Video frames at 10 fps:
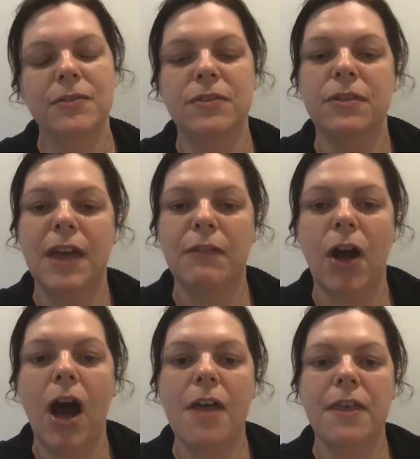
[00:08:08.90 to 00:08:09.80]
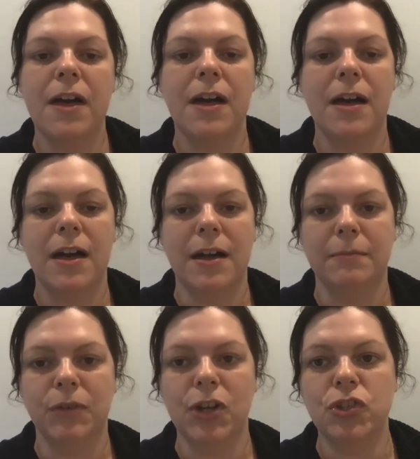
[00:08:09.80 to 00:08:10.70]
There are
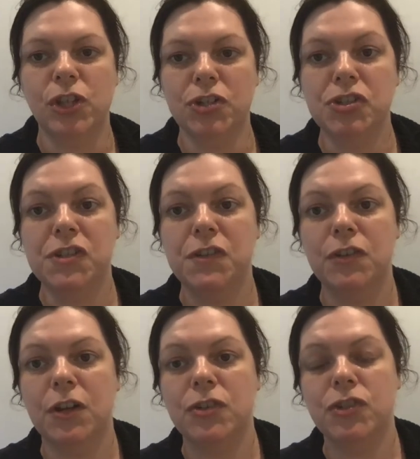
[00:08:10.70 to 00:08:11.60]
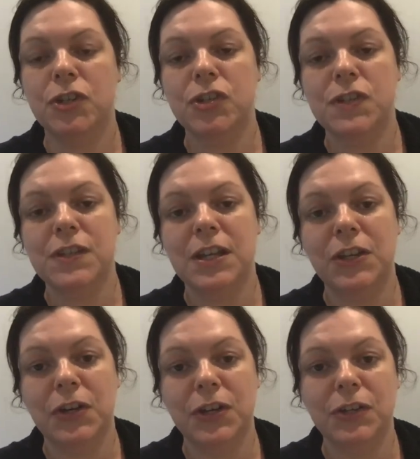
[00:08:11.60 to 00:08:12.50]
other conjunctions that
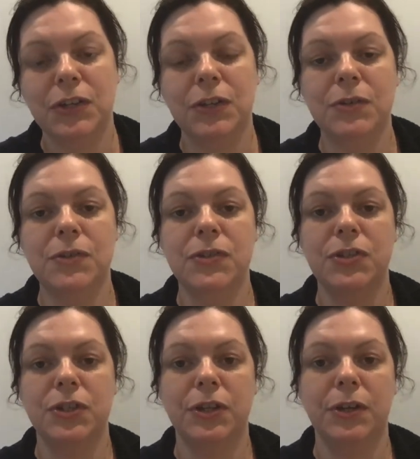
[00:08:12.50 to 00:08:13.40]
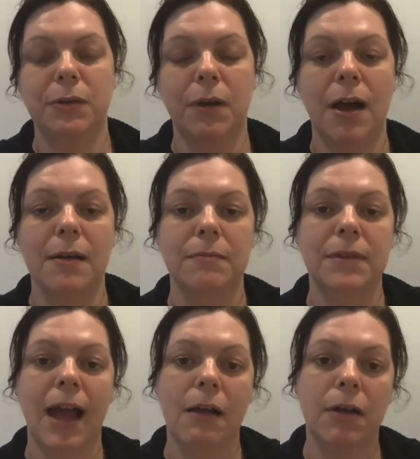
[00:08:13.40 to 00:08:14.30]
you can use to
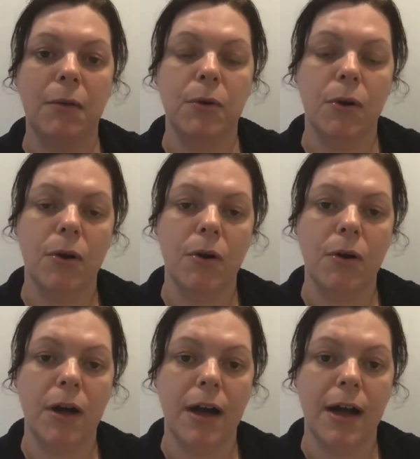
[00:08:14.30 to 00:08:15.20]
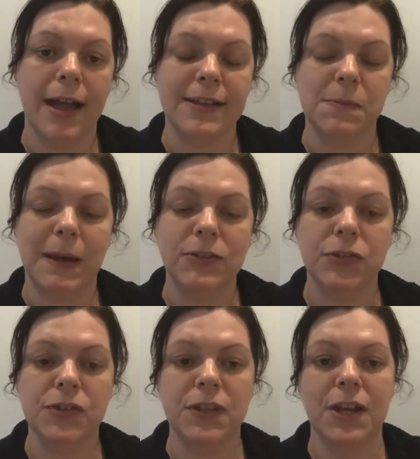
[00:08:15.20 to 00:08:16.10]
narrow or expand
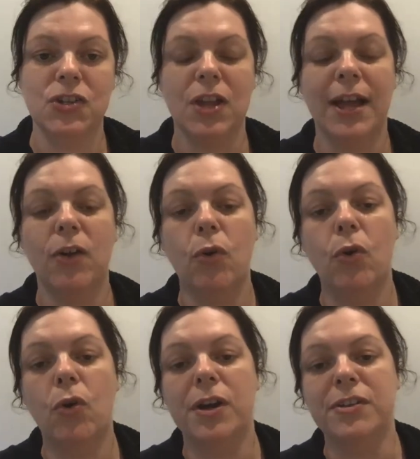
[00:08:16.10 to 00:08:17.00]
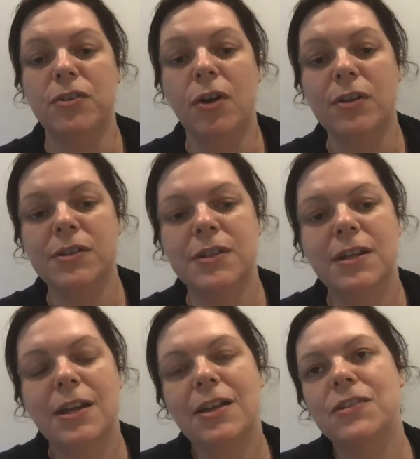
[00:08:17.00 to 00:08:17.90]
your search, like or and not.
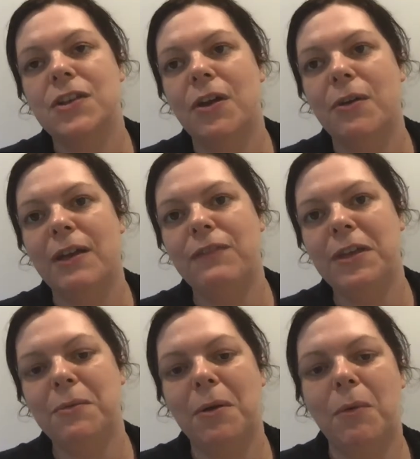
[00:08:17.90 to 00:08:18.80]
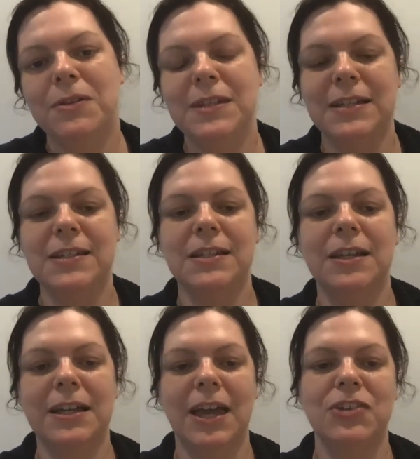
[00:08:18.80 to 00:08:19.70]
So if you were wanting to
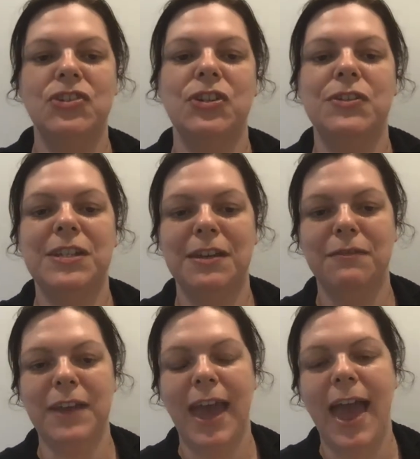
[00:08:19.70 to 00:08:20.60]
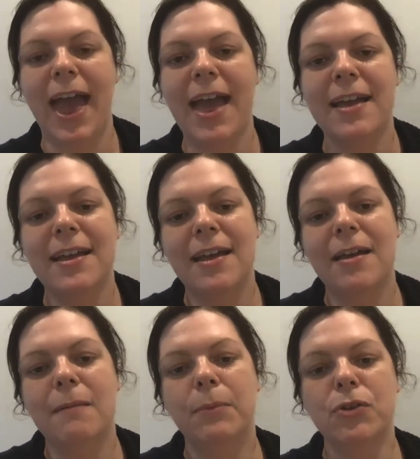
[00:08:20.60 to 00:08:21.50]
look at duty of care,
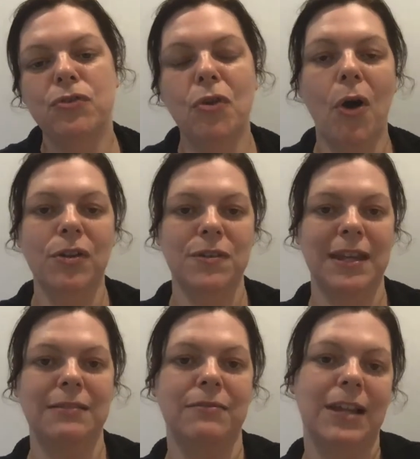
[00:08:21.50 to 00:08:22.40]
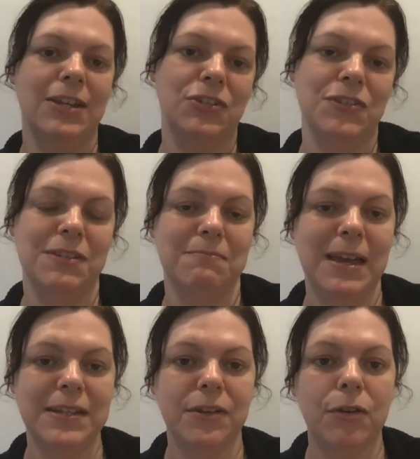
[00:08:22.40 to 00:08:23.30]
but not in relation to
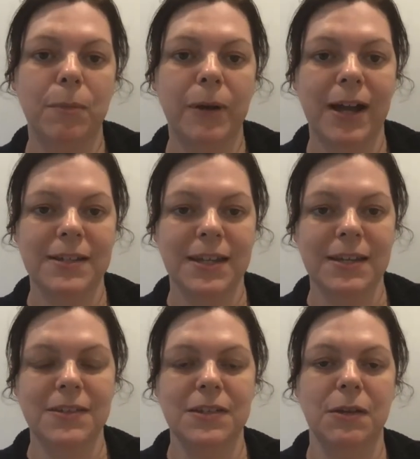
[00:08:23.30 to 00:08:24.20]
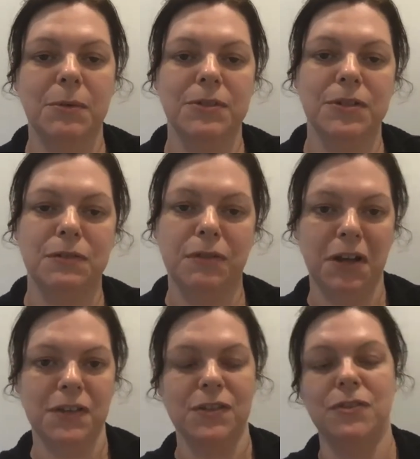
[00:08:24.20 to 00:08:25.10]
medical practice, you wanted to
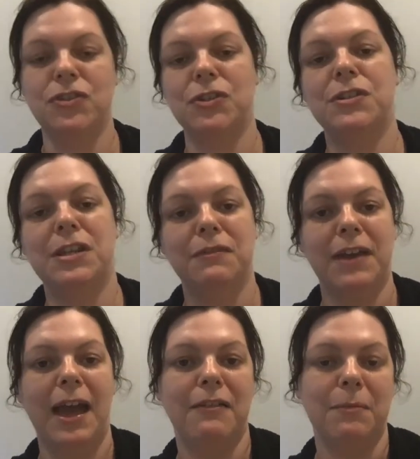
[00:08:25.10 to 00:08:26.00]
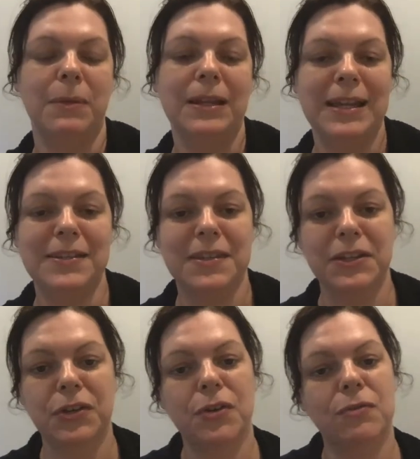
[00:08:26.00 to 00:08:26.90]
focus on duty of care in police,
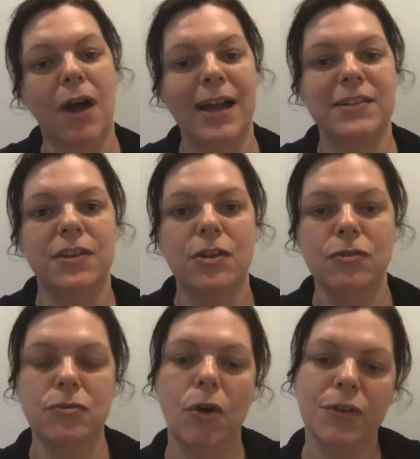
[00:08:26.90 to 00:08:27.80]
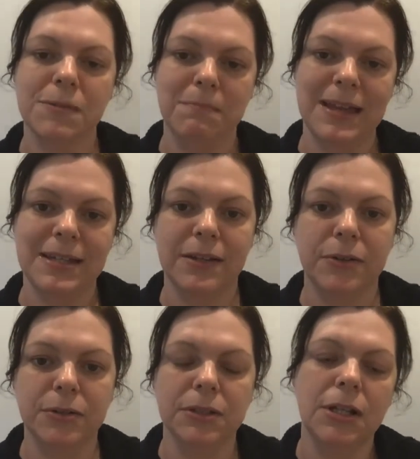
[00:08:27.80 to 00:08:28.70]
then you could write not
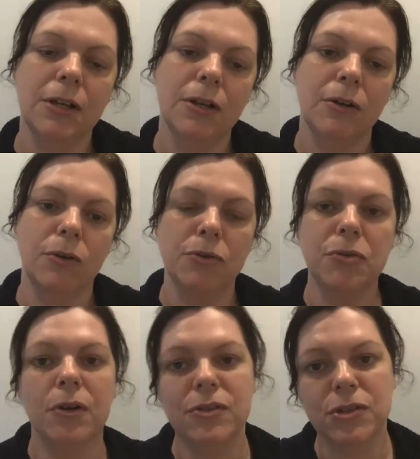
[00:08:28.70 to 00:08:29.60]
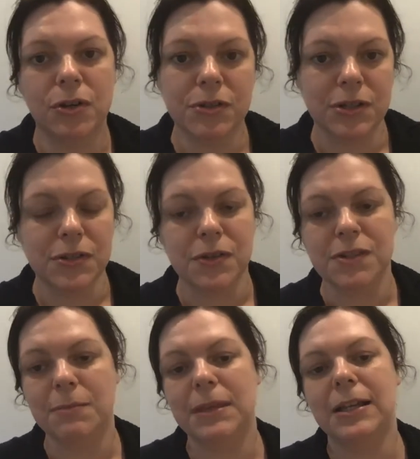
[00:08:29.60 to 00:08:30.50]
medical or not doctors or
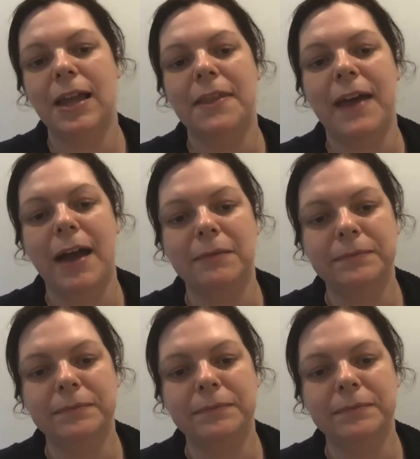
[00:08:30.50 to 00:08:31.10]
something like that.